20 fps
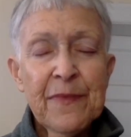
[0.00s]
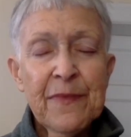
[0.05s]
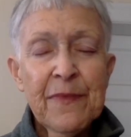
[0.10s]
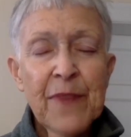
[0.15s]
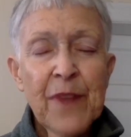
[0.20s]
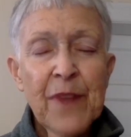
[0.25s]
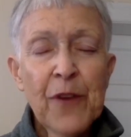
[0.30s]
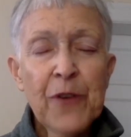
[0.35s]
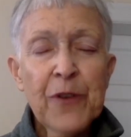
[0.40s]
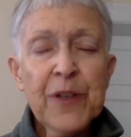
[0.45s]

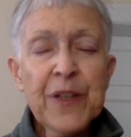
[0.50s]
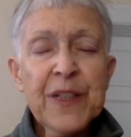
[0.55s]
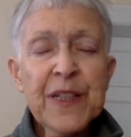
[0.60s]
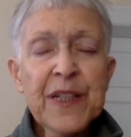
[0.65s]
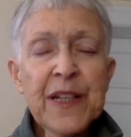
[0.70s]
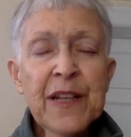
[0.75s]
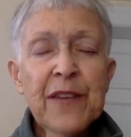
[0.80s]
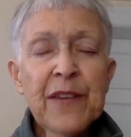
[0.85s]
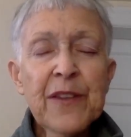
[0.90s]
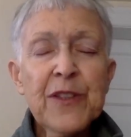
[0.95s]

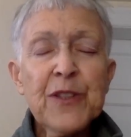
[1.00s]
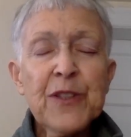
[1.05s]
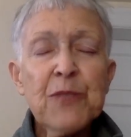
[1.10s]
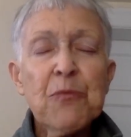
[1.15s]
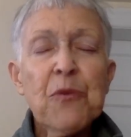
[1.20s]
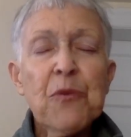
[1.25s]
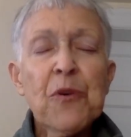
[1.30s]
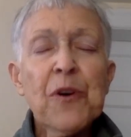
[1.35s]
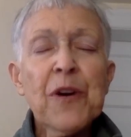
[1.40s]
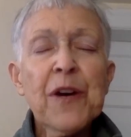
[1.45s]
Noticing the
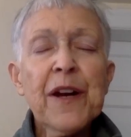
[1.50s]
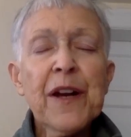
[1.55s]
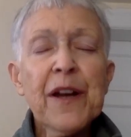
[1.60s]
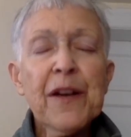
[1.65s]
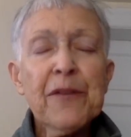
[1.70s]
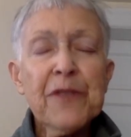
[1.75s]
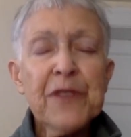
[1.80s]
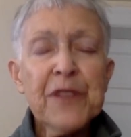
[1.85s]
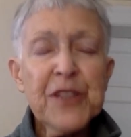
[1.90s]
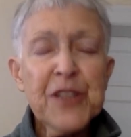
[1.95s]
support
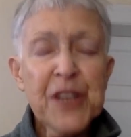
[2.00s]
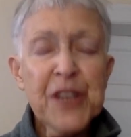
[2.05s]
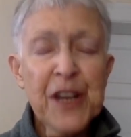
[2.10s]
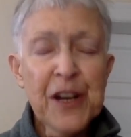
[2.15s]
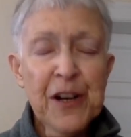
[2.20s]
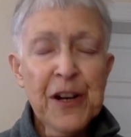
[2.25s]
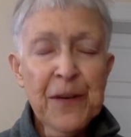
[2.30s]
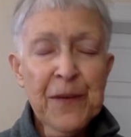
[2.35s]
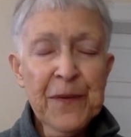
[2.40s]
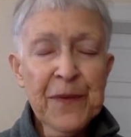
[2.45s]
of the
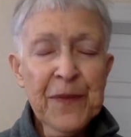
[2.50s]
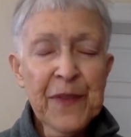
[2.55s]
chair.